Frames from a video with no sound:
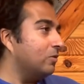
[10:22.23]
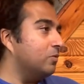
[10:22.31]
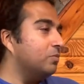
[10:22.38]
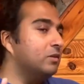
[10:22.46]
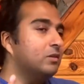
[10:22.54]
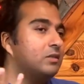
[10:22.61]
I
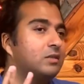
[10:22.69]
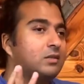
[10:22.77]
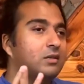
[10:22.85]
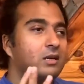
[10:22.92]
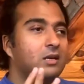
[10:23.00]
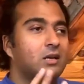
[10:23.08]
hope
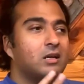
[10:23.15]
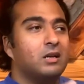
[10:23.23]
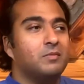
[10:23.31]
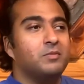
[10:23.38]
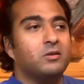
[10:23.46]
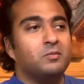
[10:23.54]
this
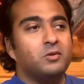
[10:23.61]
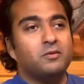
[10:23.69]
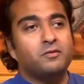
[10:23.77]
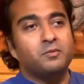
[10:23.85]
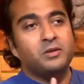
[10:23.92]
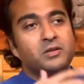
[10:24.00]
be-
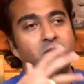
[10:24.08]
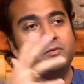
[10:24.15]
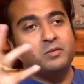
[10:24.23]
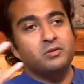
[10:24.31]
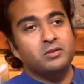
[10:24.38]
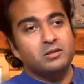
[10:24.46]
beautiful
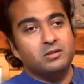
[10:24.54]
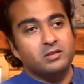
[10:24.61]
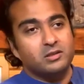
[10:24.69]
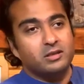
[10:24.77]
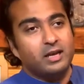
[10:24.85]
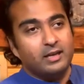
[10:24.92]
piece of music
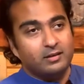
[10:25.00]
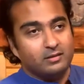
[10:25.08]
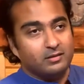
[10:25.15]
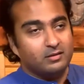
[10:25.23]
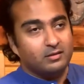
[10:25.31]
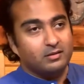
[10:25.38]
doesn't
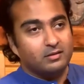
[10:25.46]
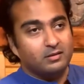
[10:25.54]
end.